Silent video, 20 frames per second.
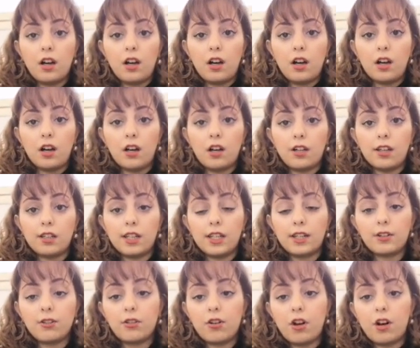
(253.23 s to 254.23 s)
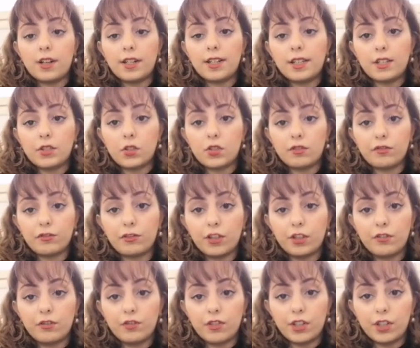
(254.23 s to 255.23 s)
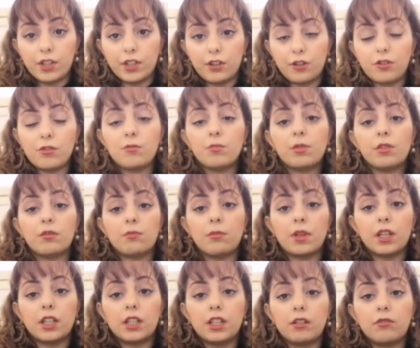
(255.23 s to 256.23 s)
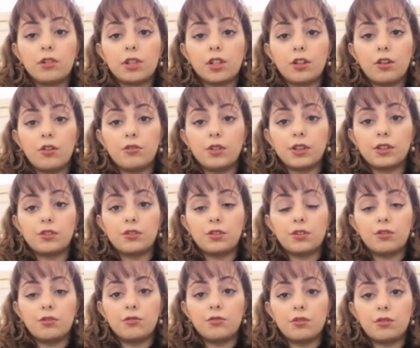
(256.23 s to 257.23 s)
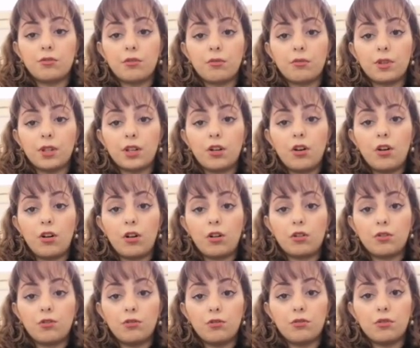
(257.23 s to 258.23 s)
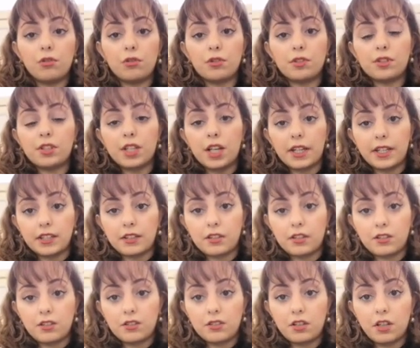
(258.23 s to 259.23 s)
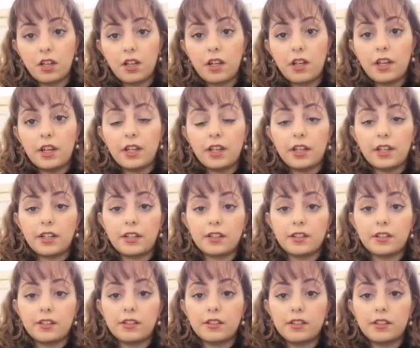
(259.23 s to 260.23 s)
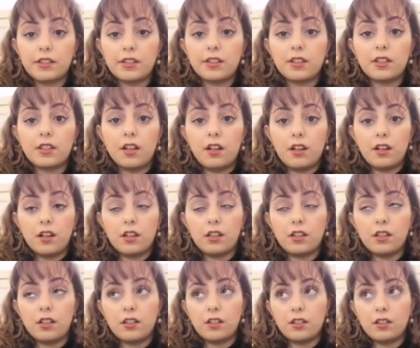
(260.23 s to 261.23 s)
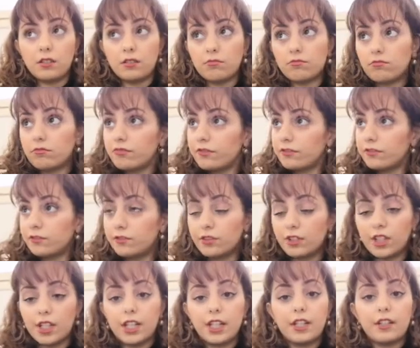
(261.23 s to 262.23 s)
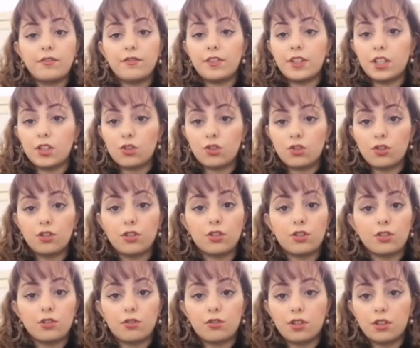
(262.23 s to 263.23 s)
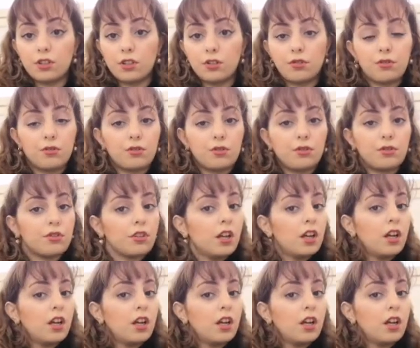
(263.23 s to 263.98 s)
later on in a different video, but mainly we are going to use what we call Google Sites. It's a free feature that you can use